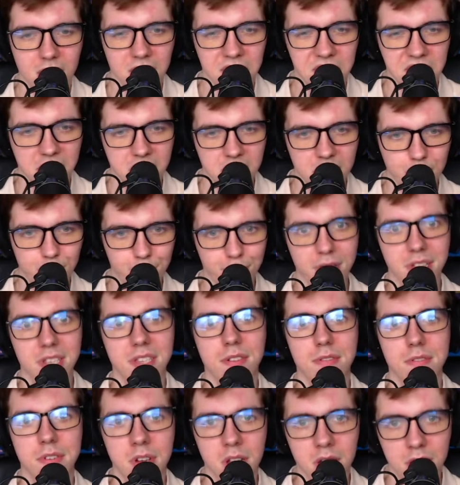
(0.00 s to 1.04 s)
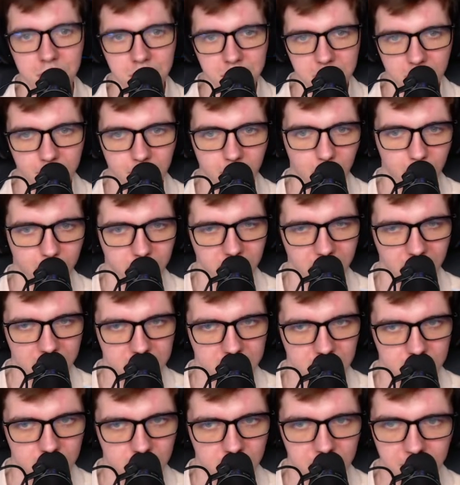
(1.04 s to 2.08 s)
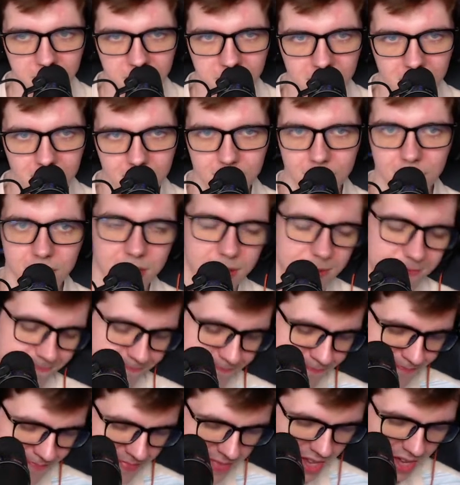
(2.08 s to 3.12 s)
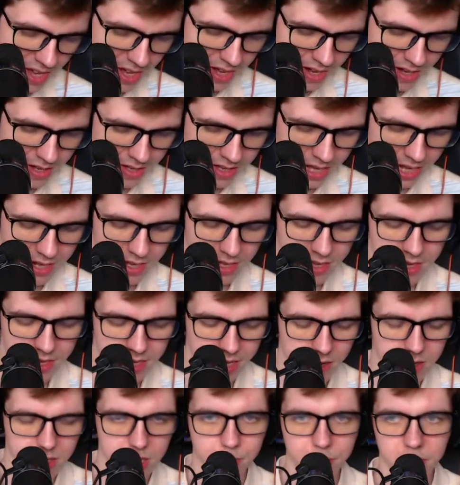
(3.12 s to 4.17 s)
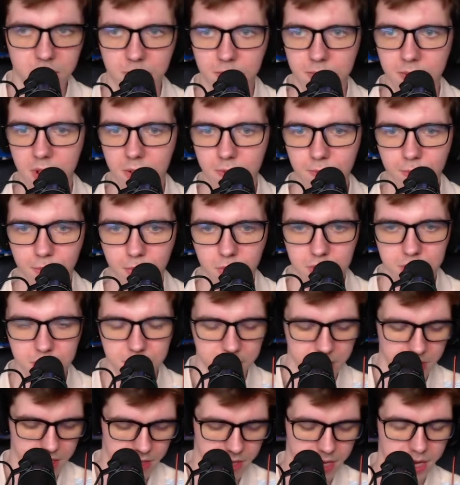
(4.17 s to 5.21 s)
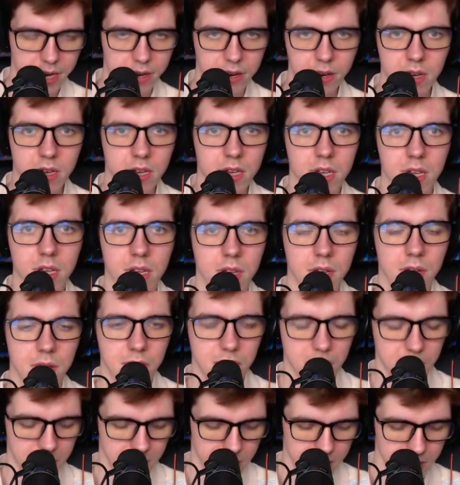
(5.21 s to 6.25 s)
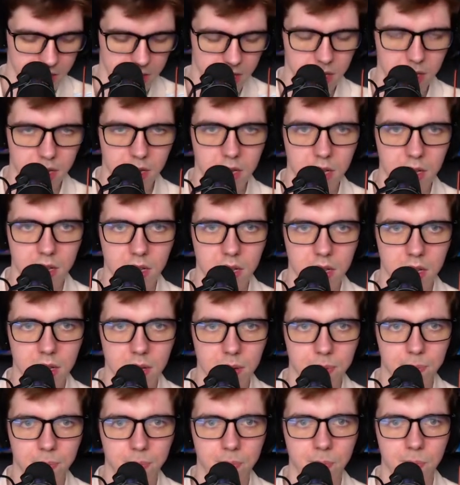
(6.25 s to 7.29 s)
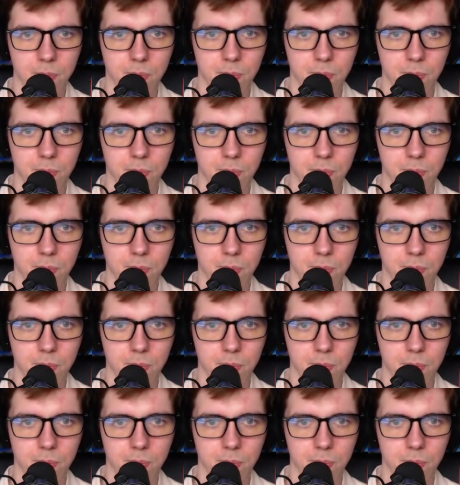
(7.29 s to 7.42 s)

the complete chronology of over 800 videos. So that was a bit unfortunate there. Damn,